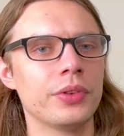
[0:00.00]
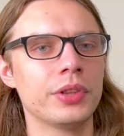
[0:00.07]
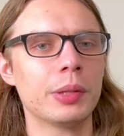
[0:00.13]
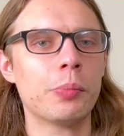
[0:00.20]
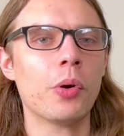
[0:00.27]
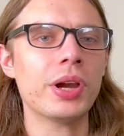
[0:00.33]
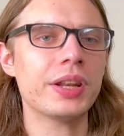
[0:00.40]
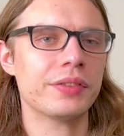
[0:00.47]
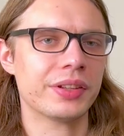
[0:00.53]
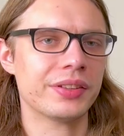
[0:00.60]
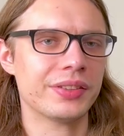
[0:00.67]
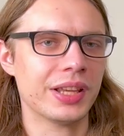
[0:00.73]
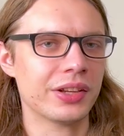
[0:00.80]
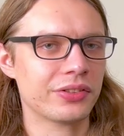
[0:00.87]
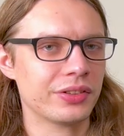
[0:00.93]
The point of this
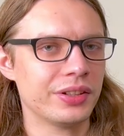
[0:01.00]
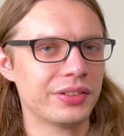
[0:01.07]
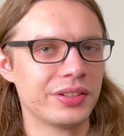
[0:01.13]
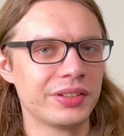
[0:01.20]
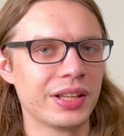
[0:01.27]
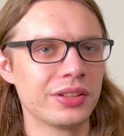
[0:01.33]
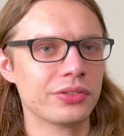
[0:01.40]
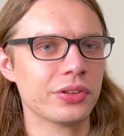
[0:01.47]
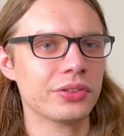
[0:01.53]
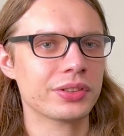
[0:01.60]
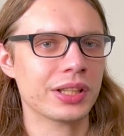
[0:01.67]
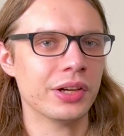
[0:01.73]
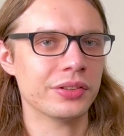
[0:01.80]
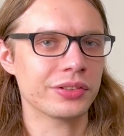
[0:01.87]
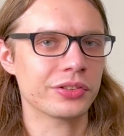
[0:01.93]
section is to test your skills in